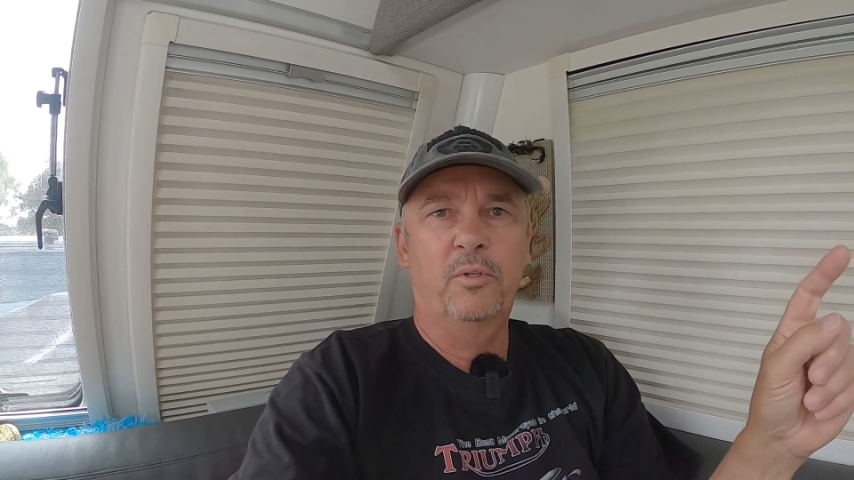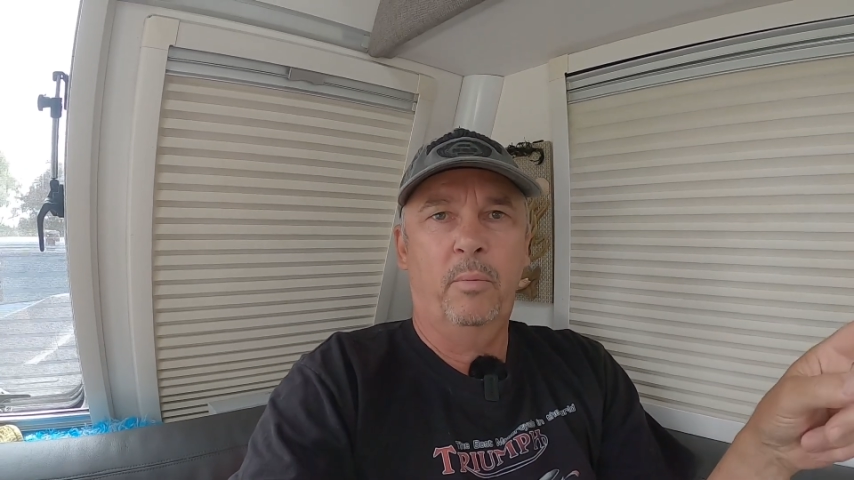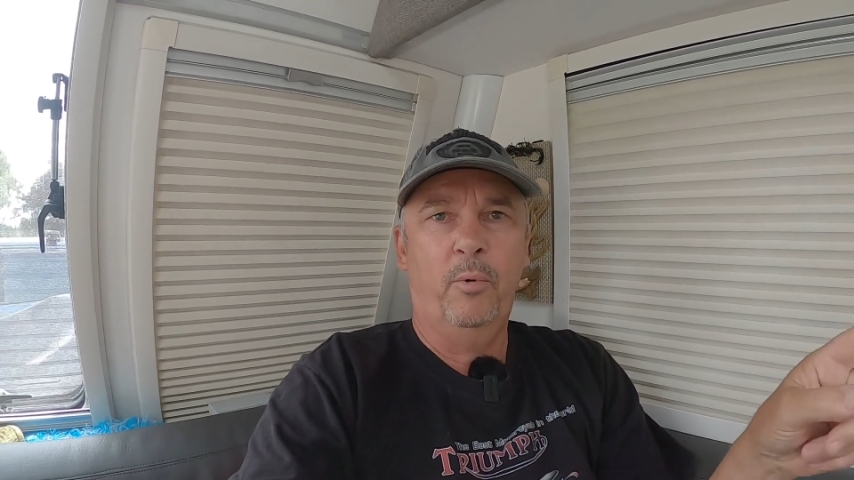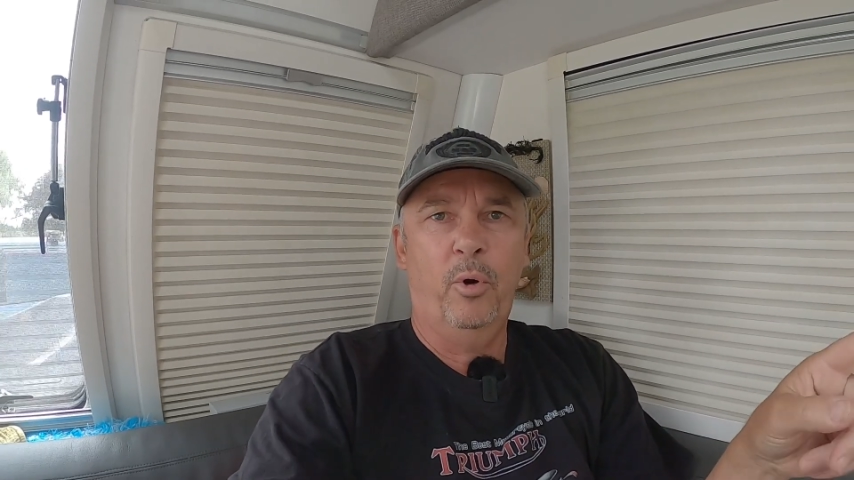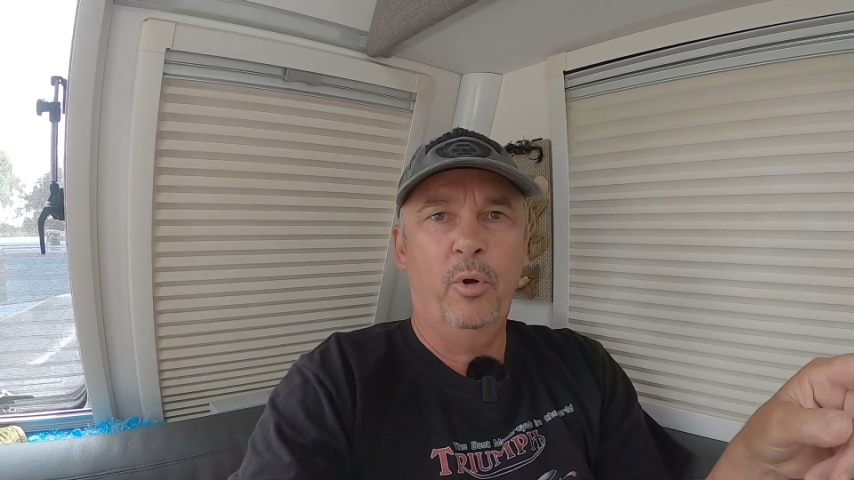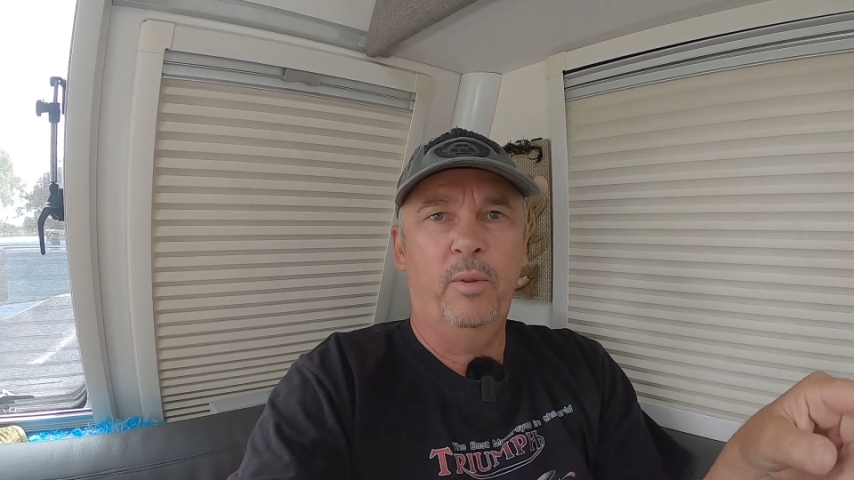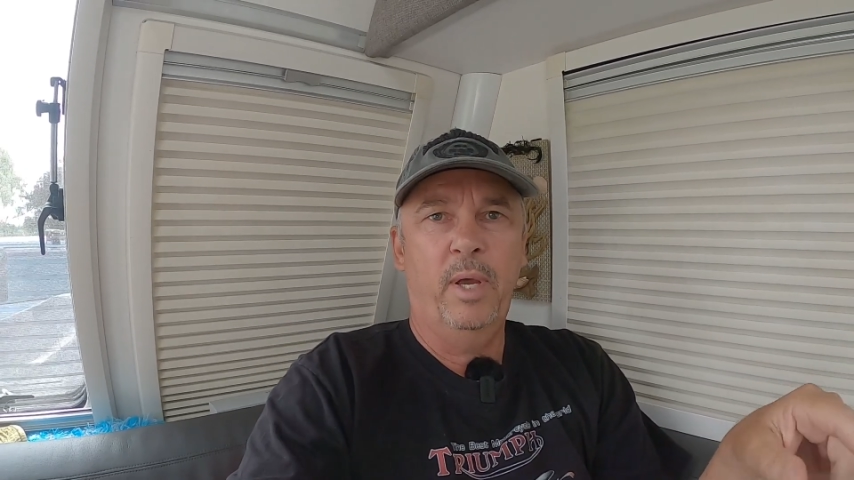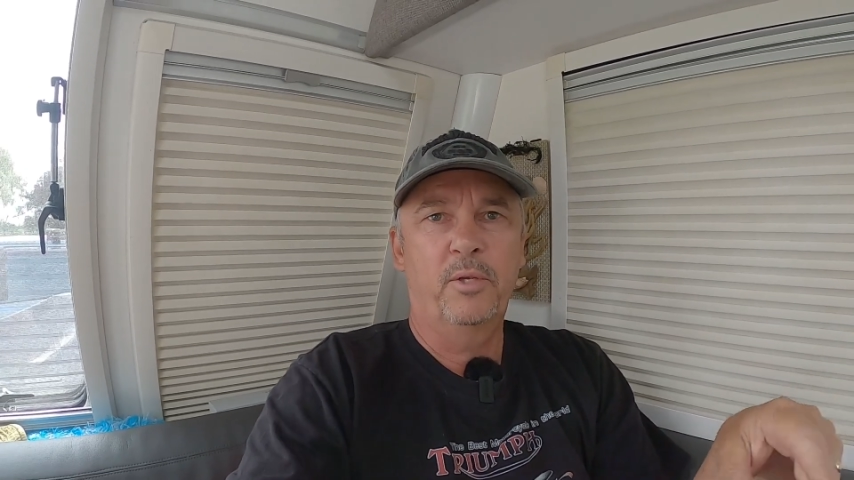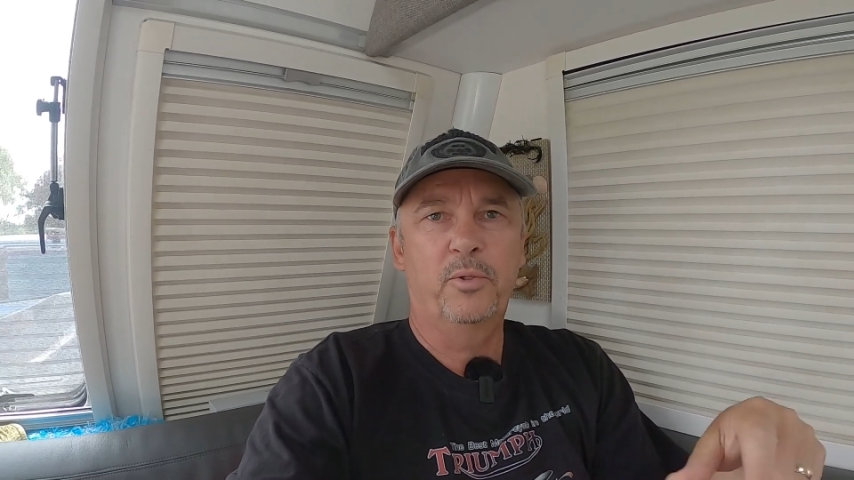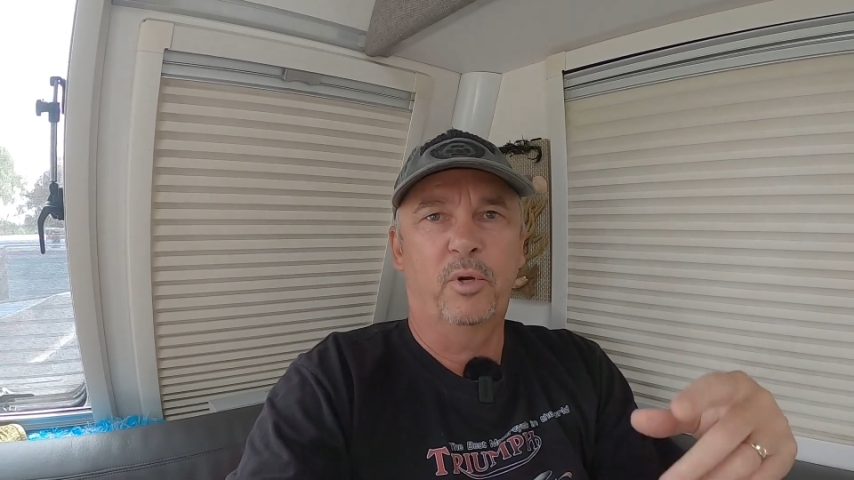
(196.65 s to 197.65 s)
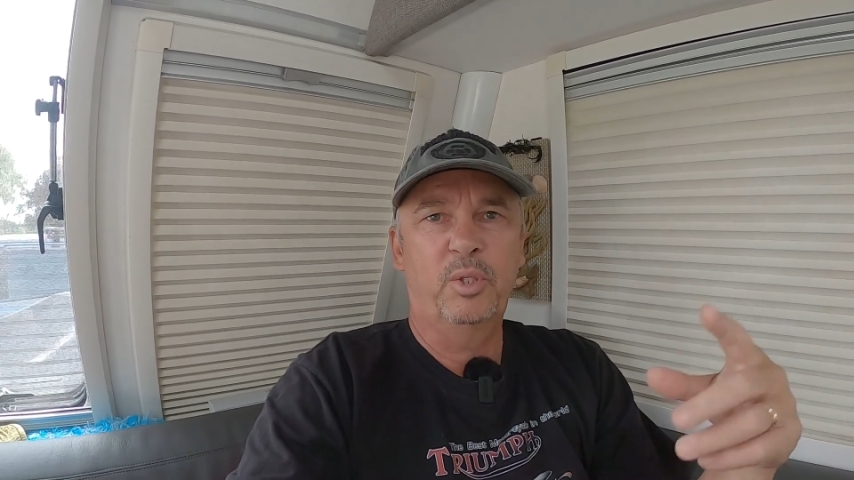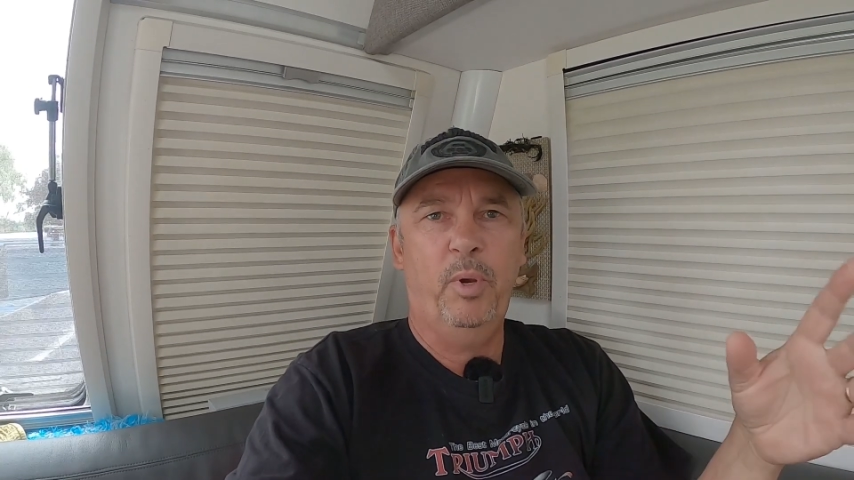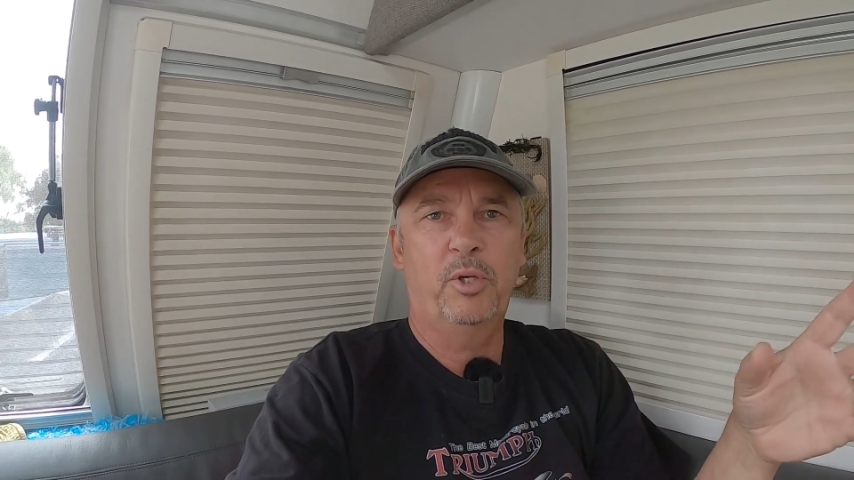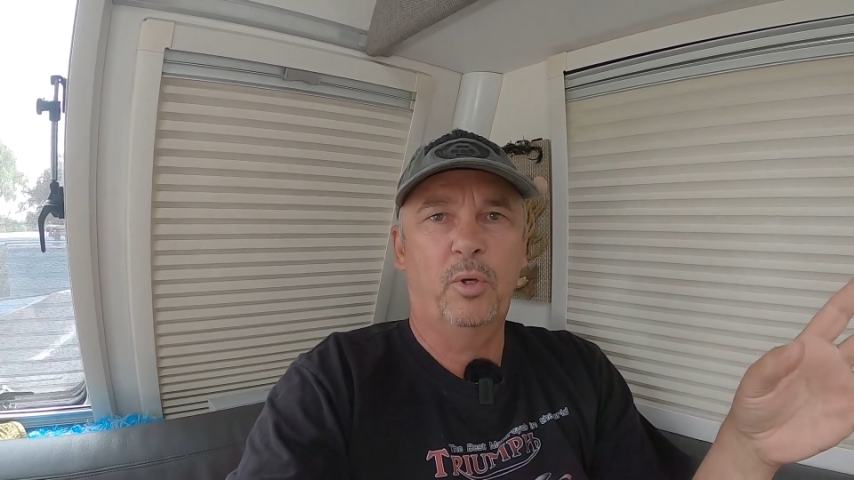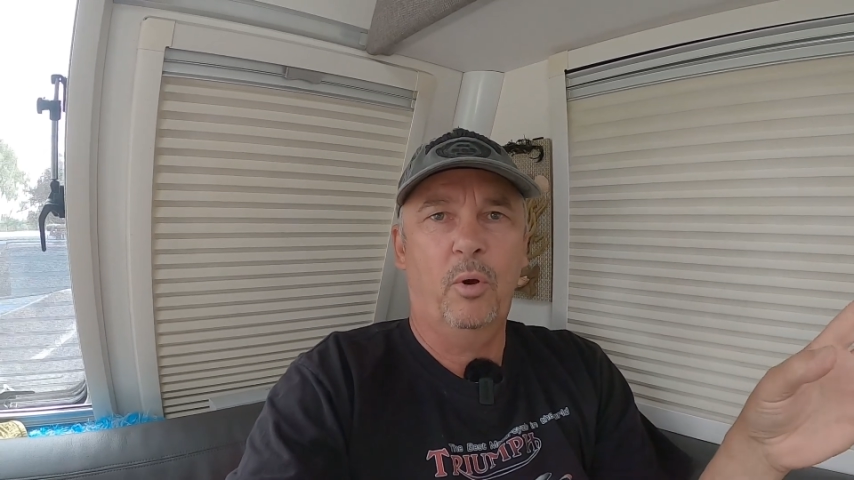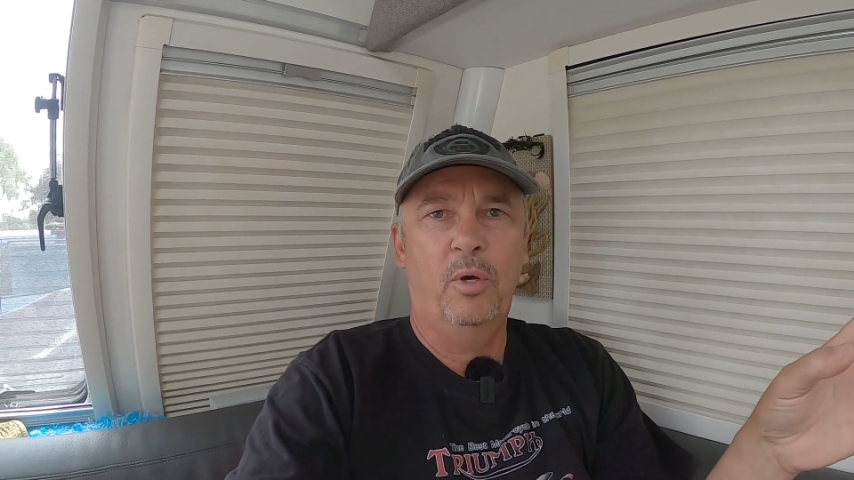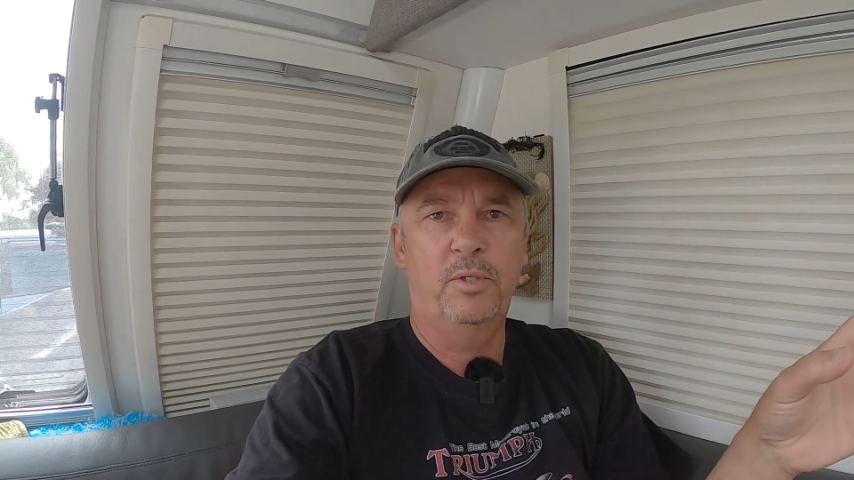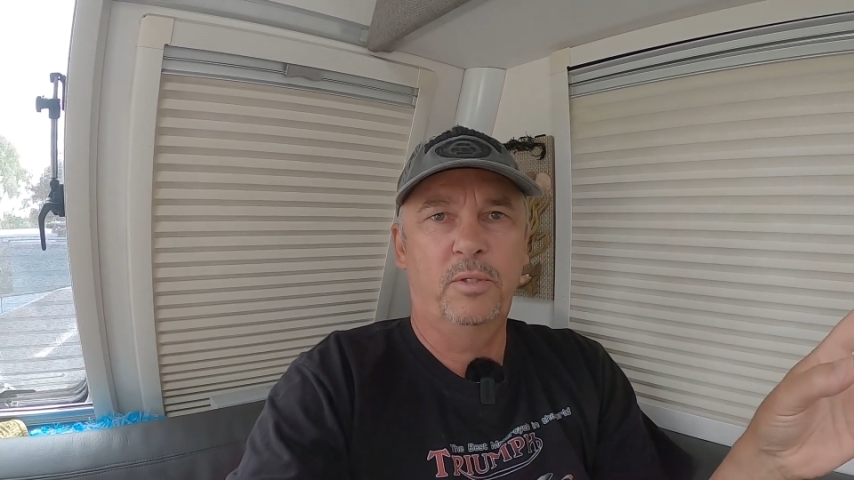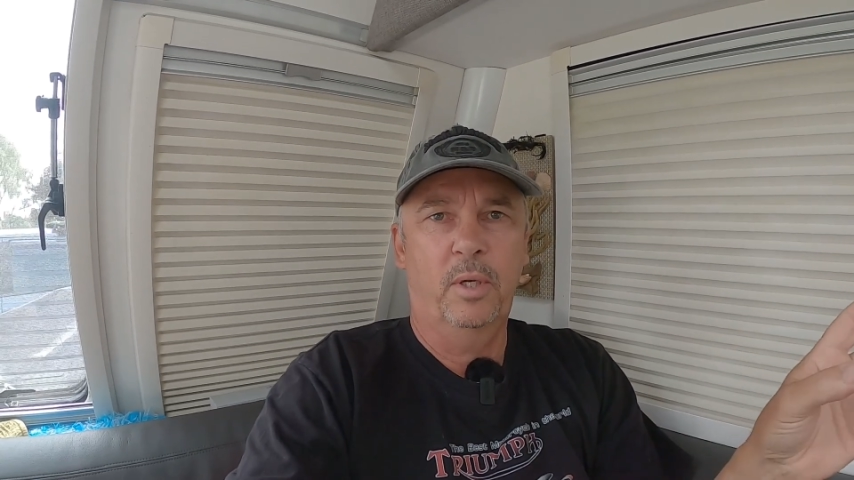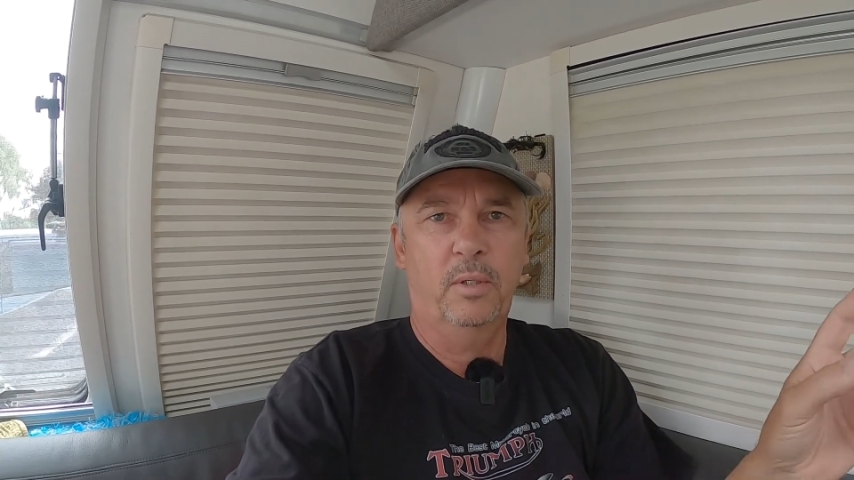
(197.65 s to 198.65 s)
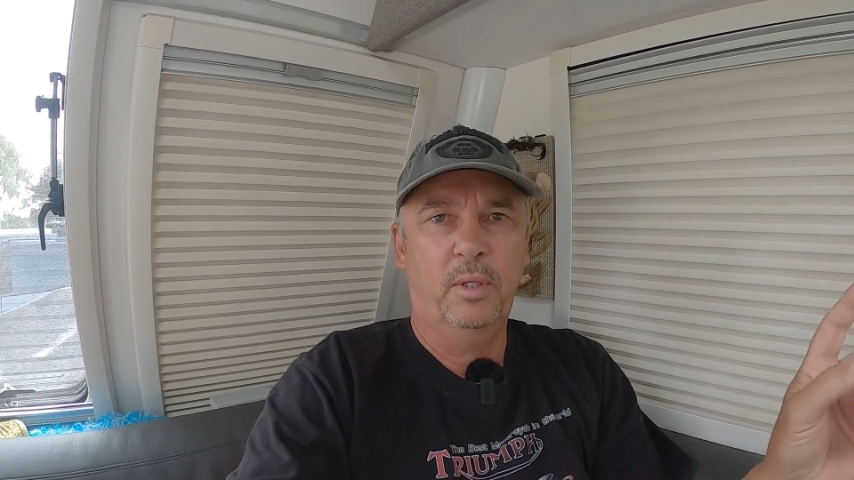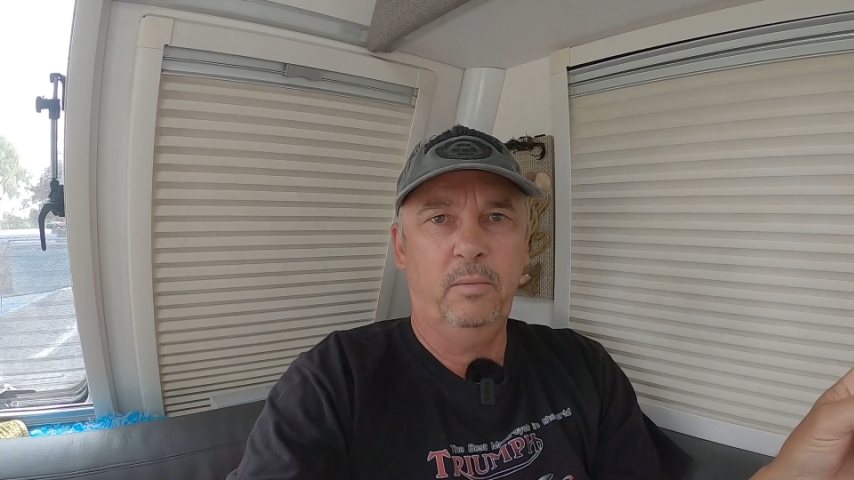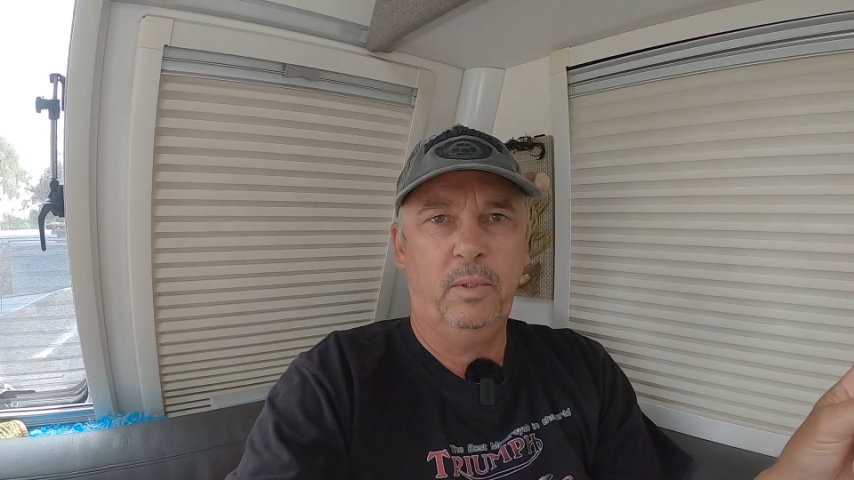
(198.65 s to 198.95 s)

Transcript: Timaru that sort of specialises in